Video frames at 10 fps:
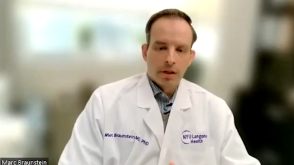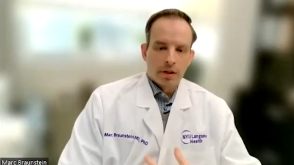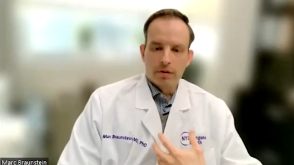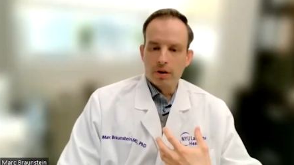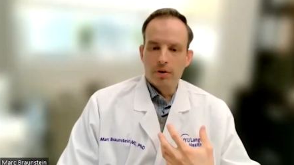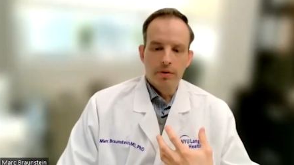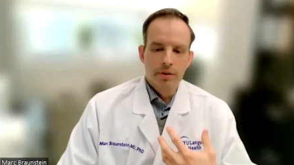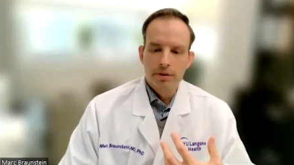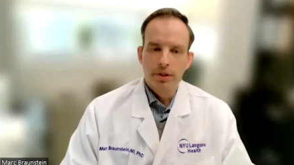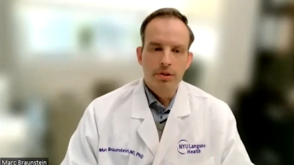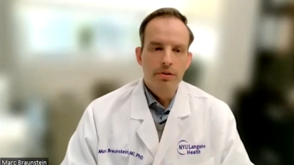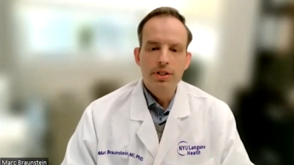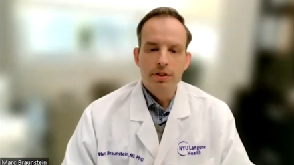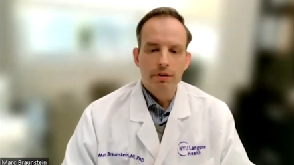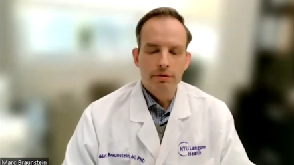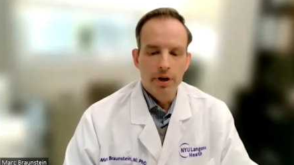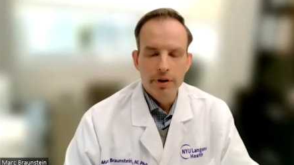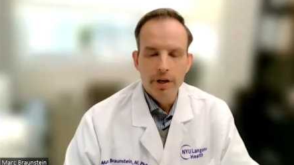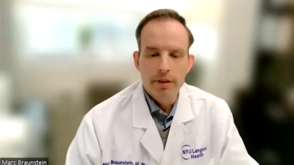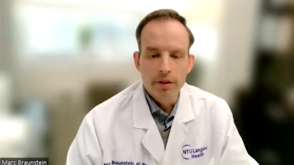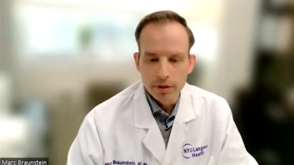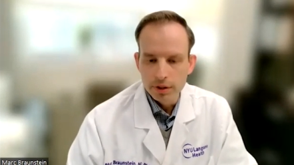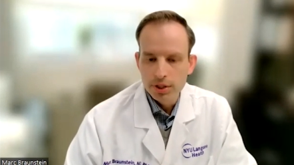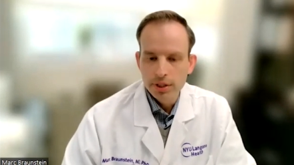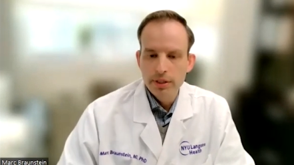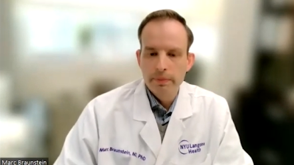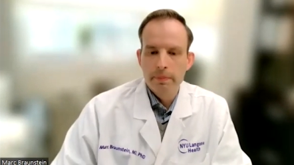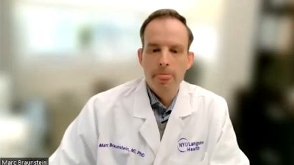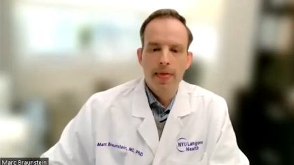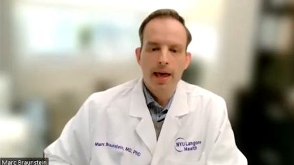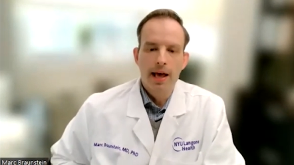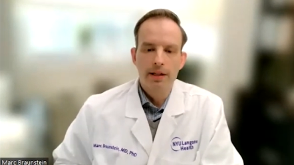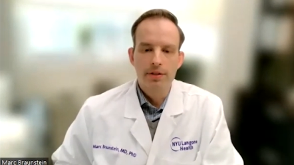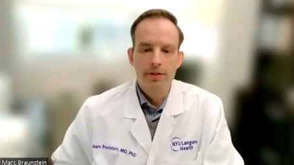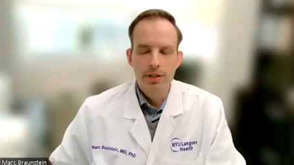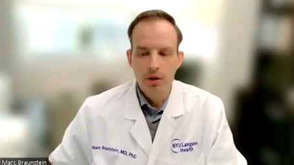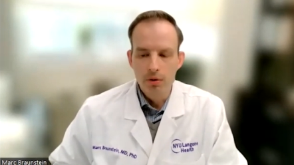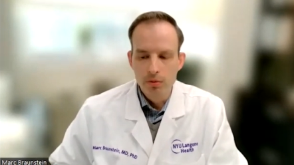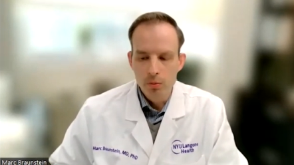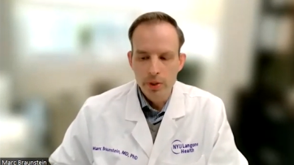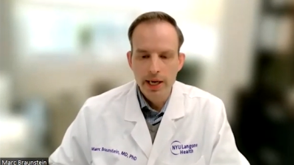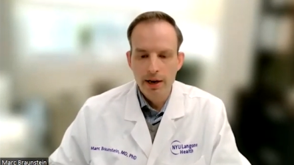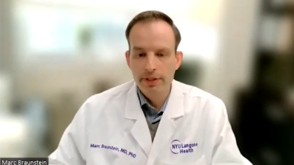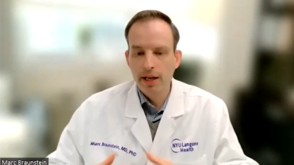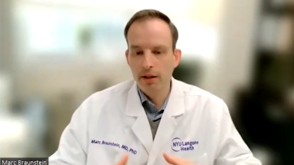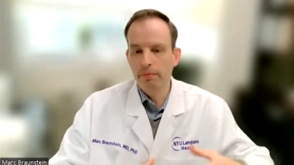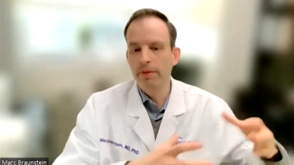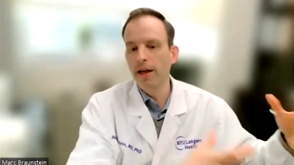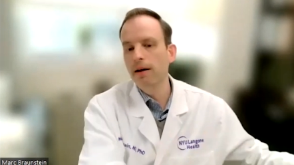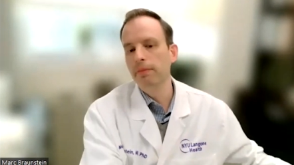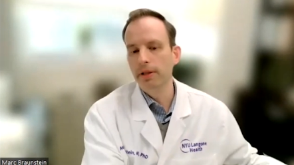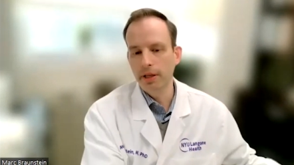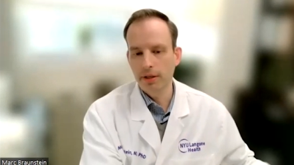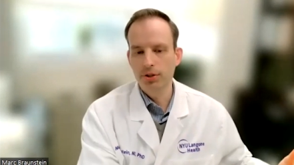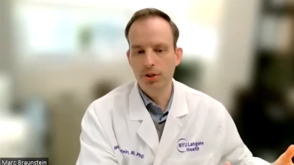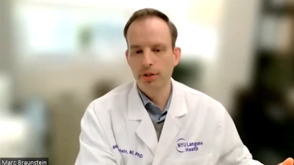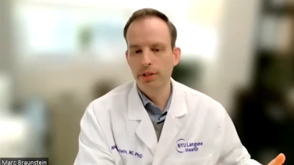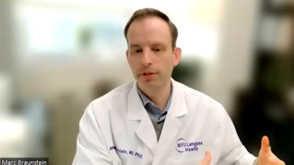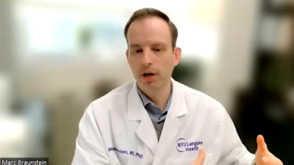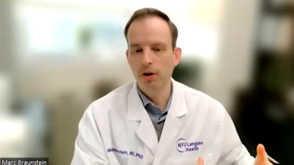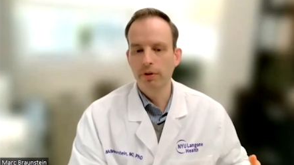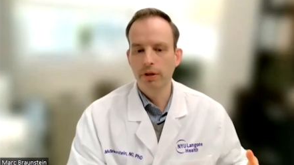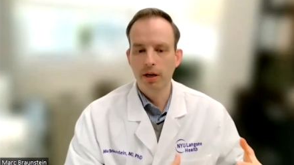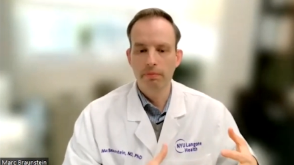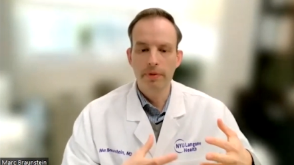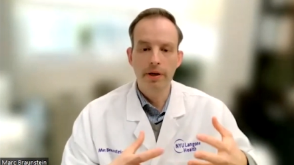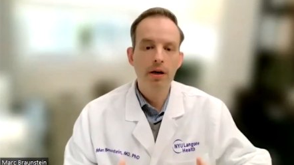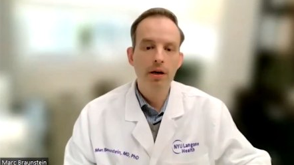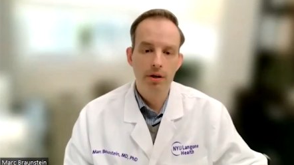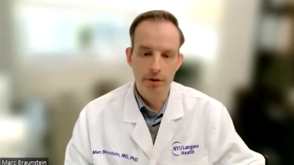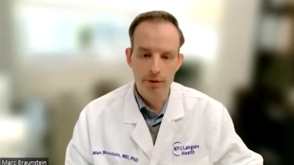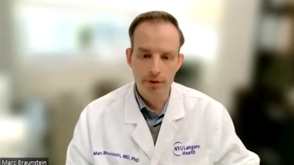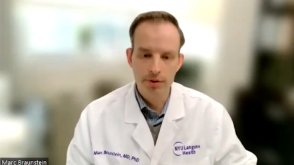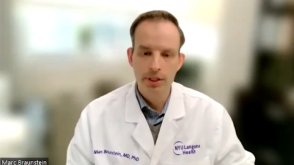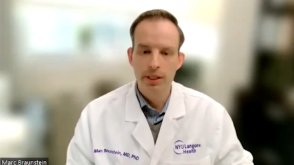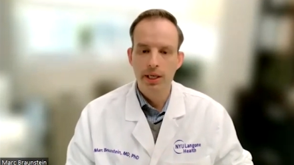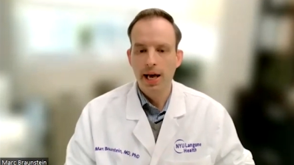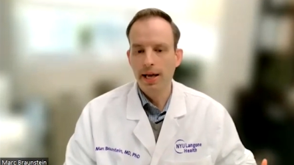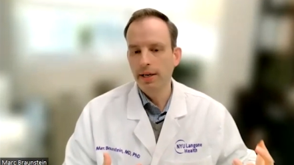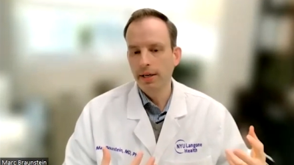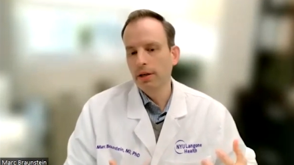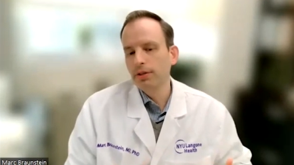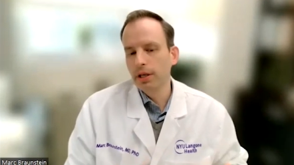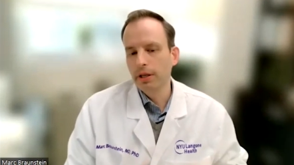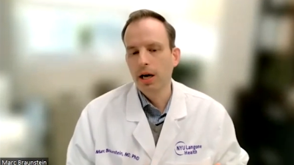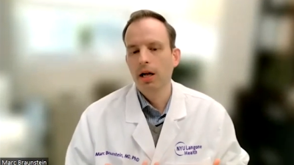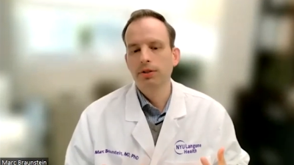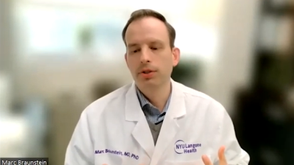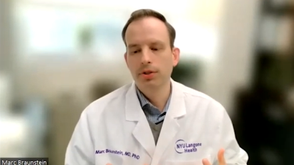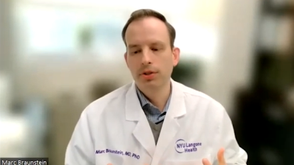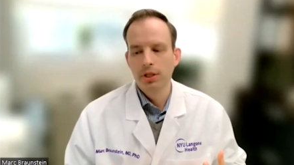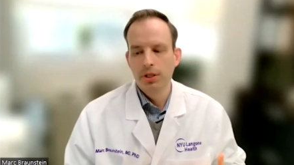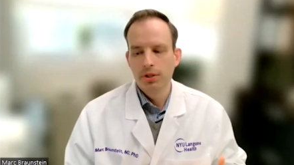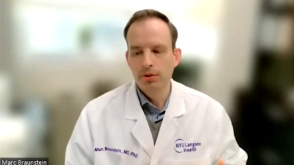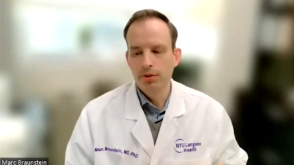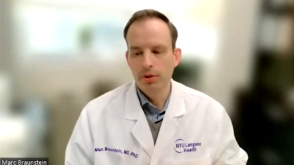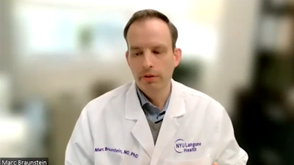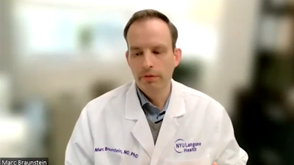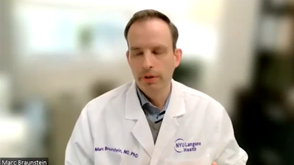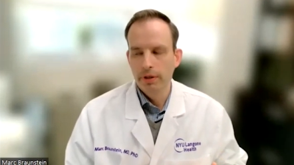their own degrees of health literacy. And, we have to help them in their journey to overcome their hurdles. And, as an oncologist, you sort